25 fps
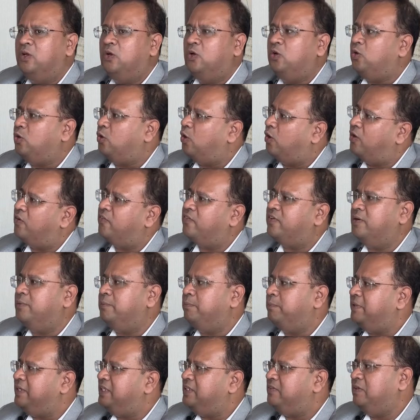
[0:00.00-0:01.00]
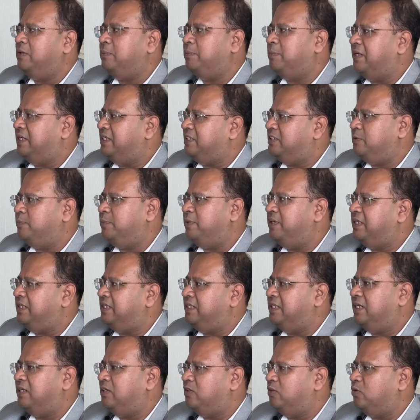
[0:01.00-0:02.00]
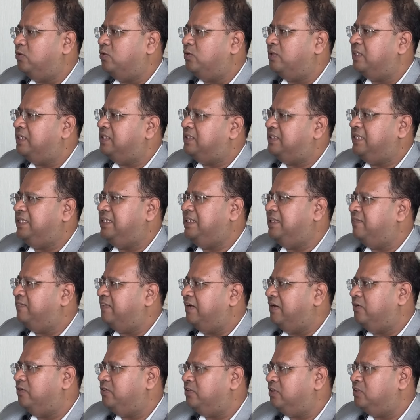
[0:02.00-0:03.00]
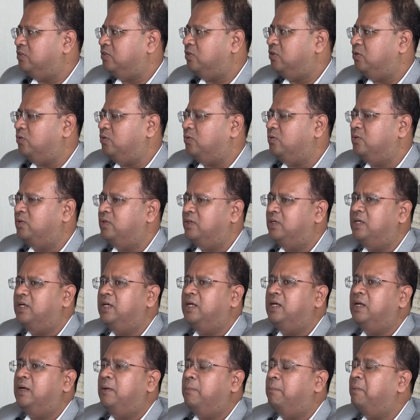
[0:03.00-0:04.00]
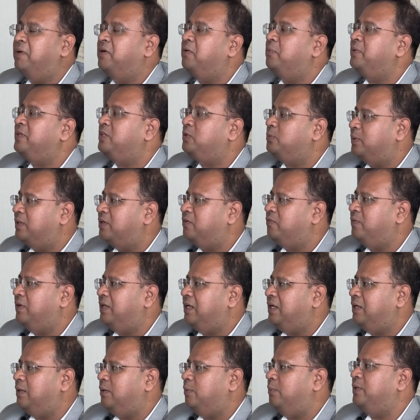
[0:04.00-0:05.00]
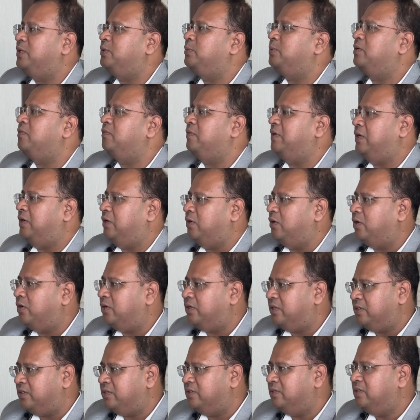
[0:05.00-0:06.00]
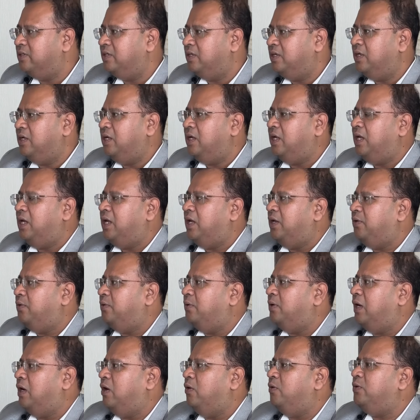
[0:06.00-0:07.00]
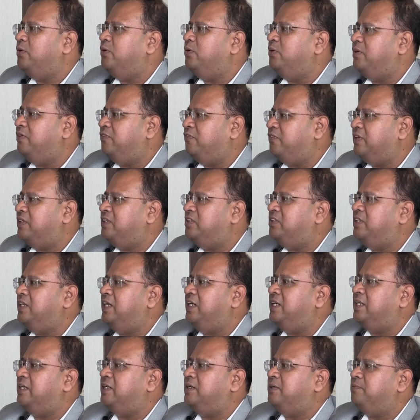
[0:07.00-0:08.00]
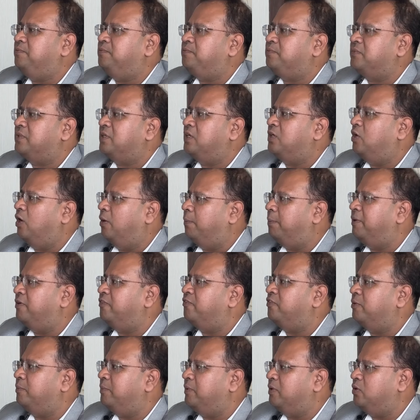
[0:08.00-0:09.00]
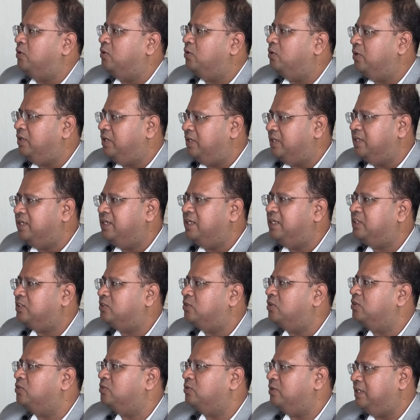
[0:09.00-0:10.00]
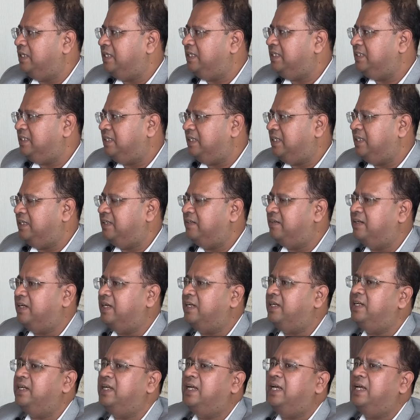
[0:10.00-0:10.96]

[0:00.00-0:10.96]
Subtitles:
A lot of companies will participate in that growth and see their valuations grow. But which one will not? How do you differentiate a copper from a gold? It's not so easy, right?